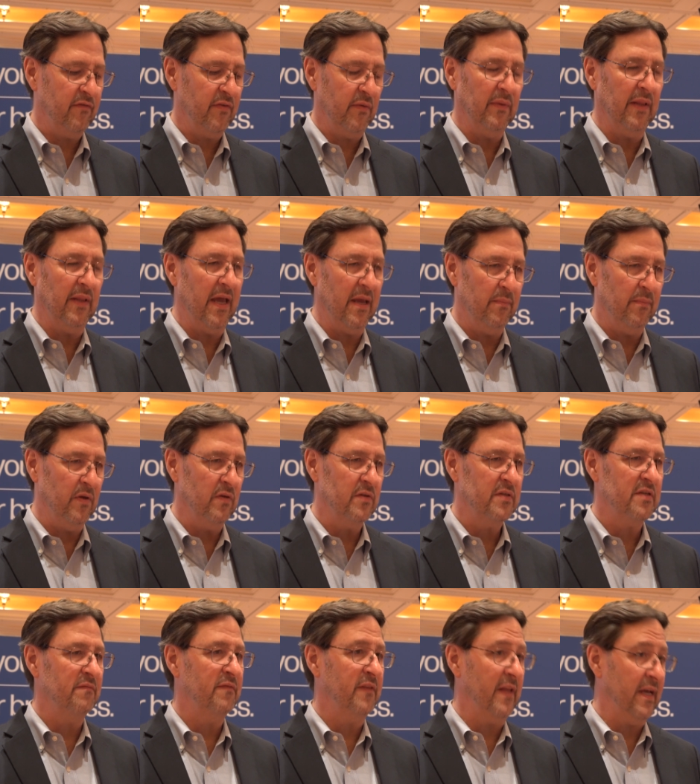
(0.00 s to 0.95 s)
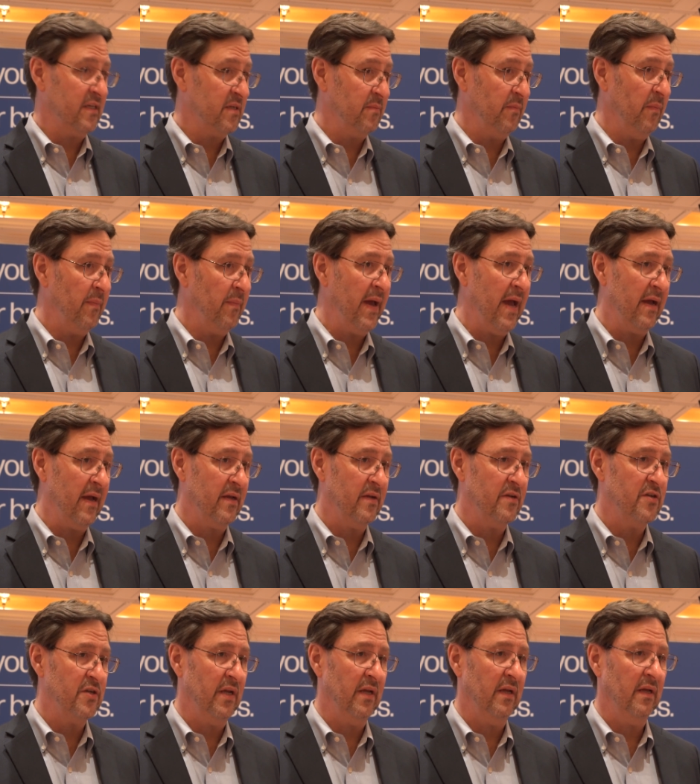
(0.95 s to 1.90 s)
from labels and flexible
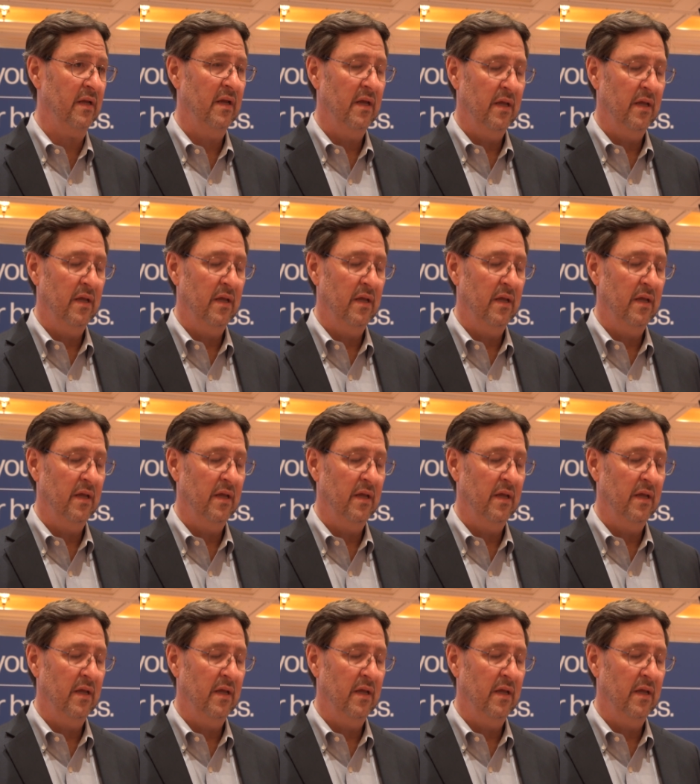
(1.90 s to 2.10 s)
packaging